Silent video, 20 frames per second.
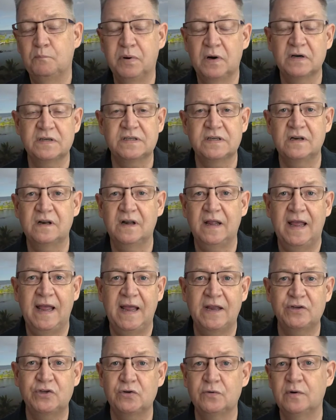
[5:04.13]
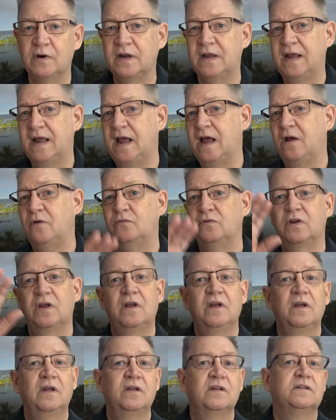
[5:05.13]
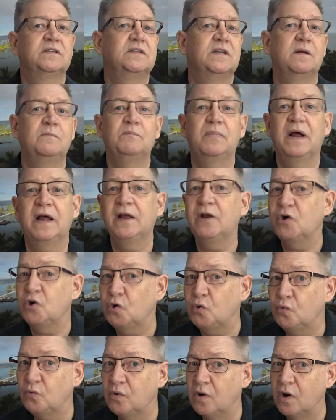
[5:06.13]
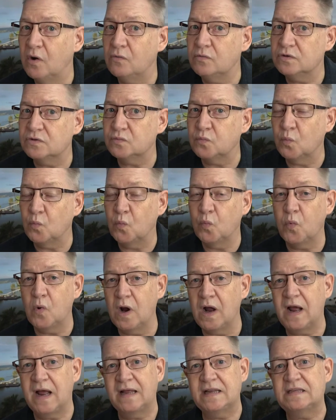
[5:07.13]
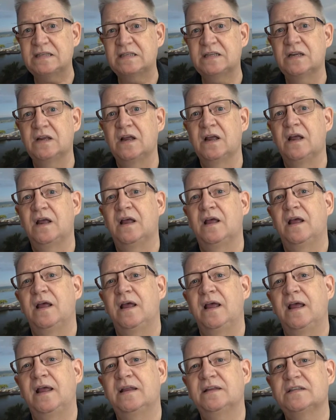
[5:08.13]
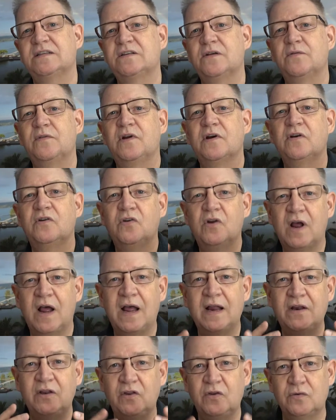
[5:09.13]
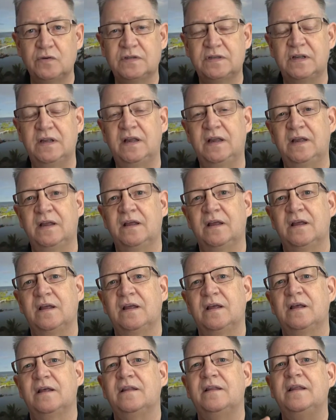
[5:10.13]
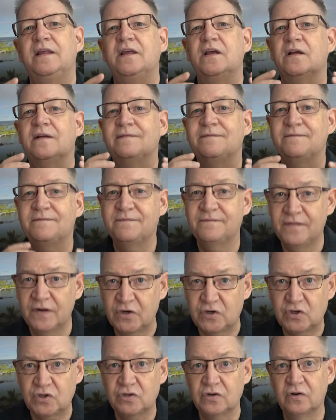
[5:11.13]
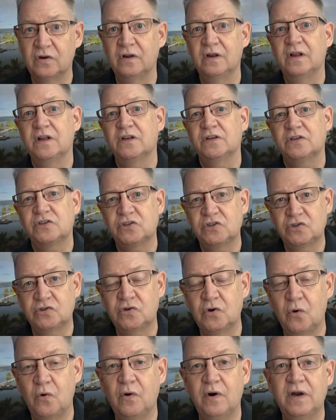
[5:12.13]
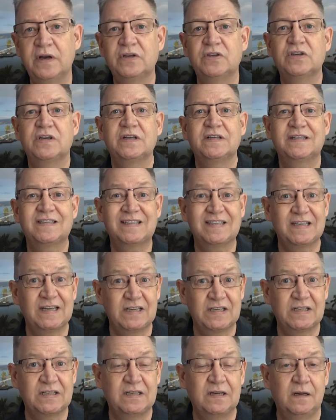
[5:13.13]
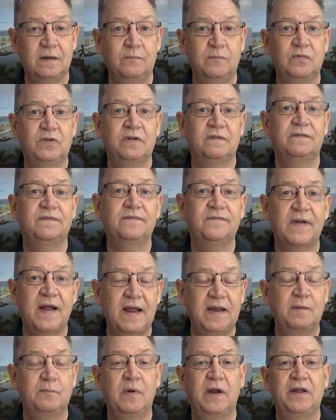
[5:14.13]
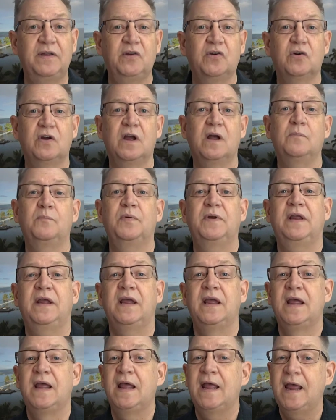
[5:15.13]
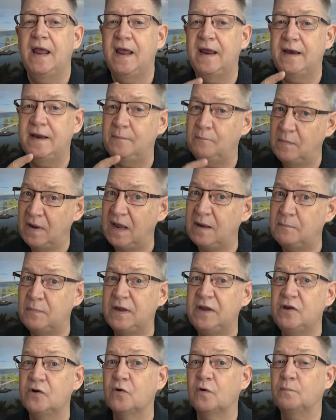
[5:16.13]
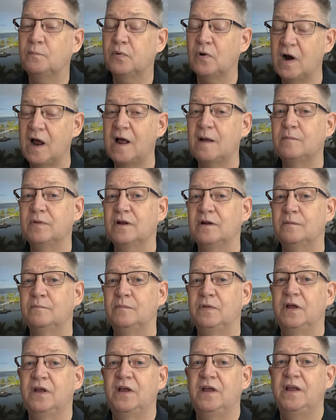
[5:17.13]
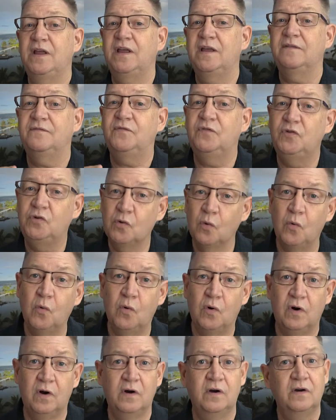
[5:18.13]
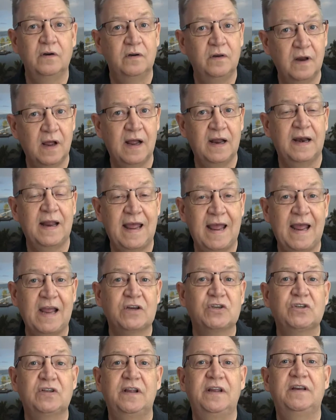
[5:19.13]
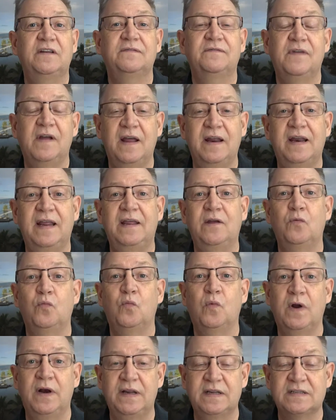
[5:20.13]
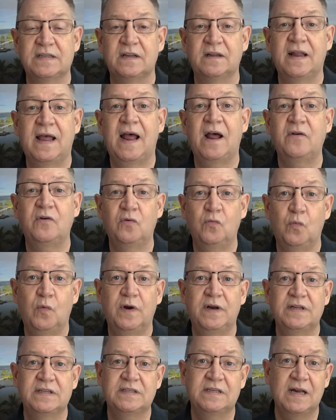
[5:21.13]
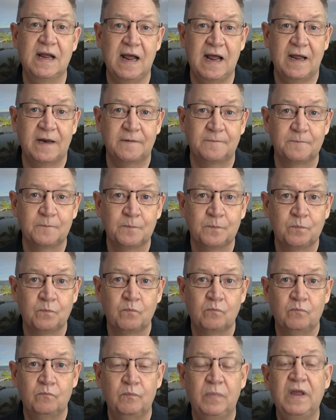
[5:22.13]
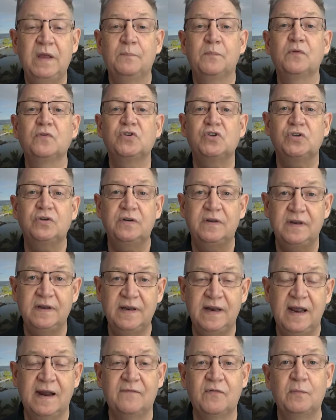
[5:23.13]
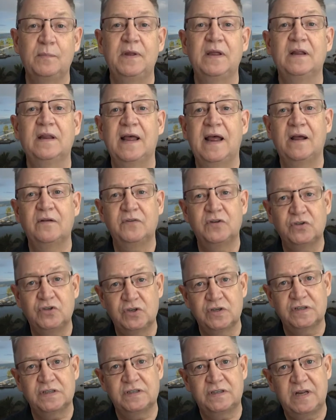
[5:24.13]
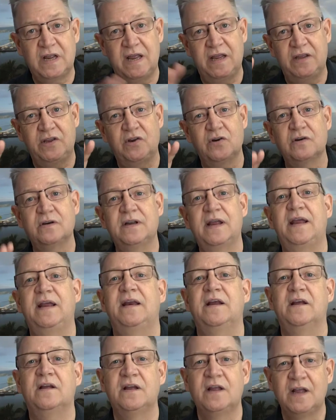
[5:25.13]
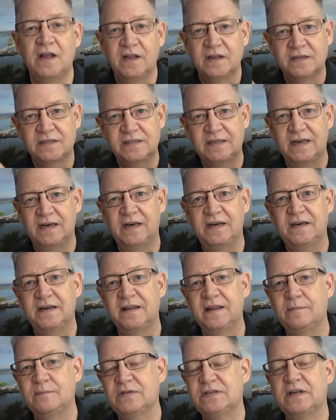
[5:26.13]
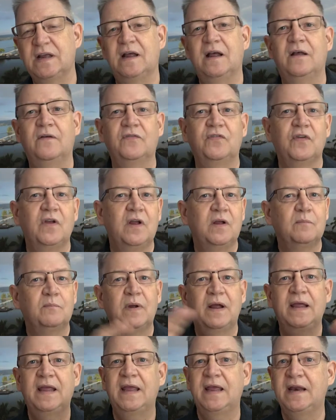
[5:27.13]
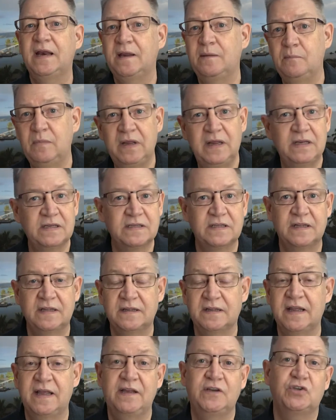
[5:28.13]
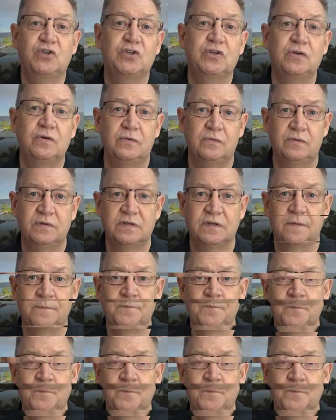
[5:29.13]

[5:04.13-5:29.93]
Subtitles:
personal Azure account, some by who knows what. And so they're not using the official storage system defined by your company. And it may be your problem if you're not actually defining what is allowed and what is not. People should never be allowed to just take your data, send it to themselves by any means that they choose.